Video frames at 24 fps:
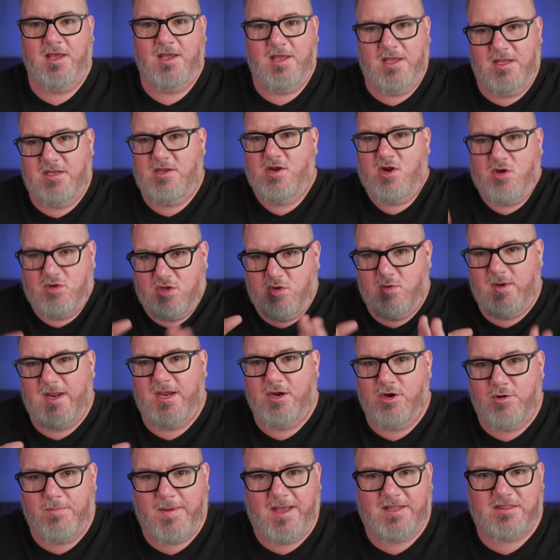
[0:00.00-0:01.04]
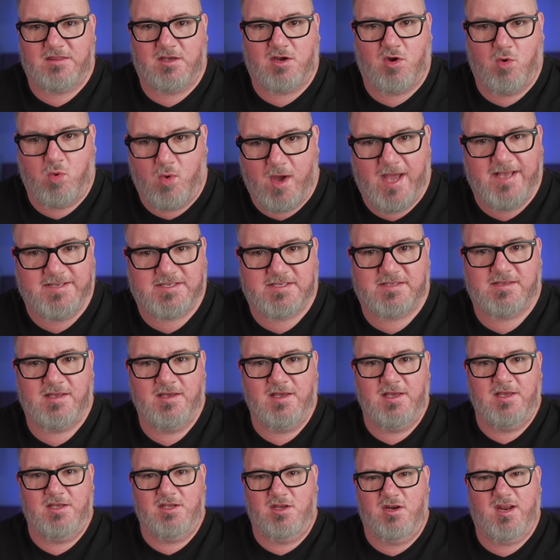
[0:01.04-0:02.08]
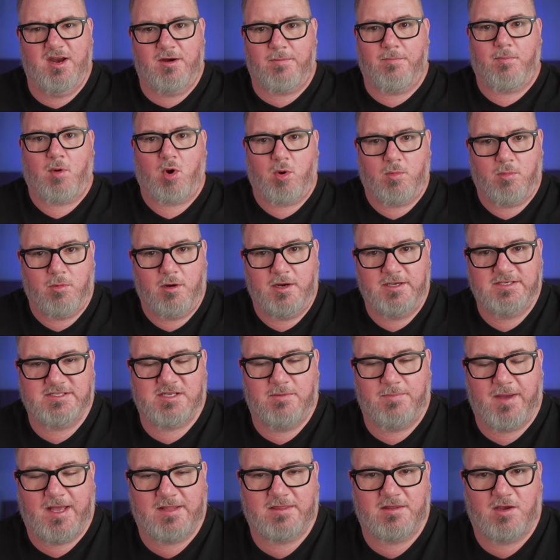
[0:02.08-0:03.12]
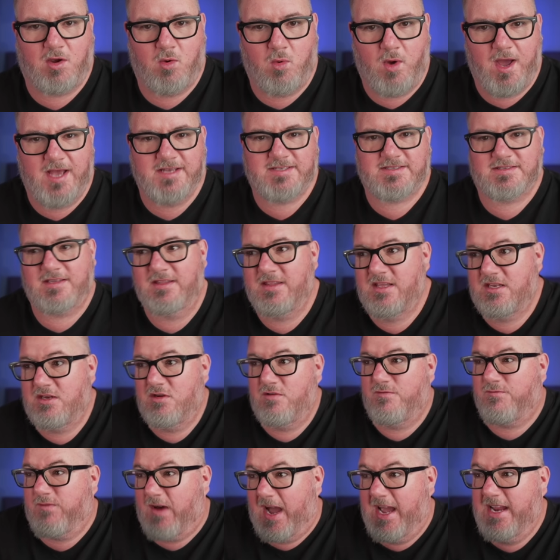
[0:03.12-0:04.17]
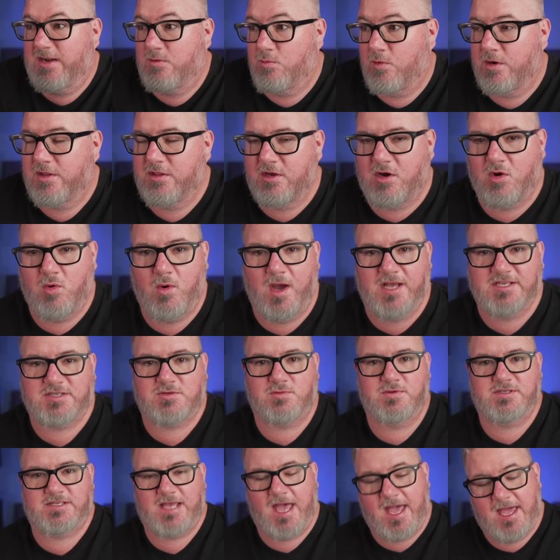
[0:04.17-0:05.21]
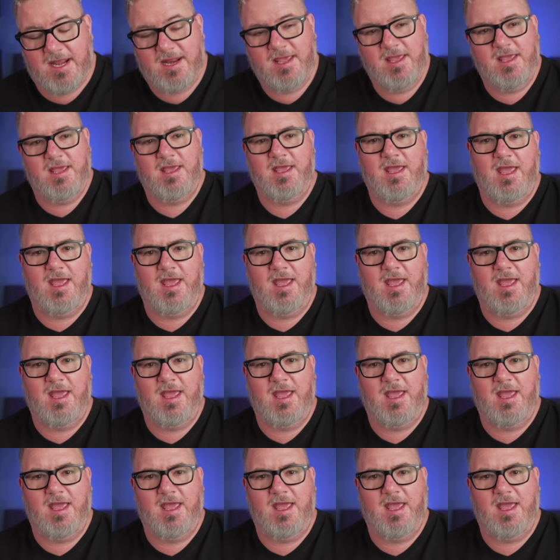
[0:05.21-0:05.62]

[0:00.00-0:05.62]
You know, you'd hear about the Quest, you'd hear murmurings about the Quest, and then you'd find where the Quest was at.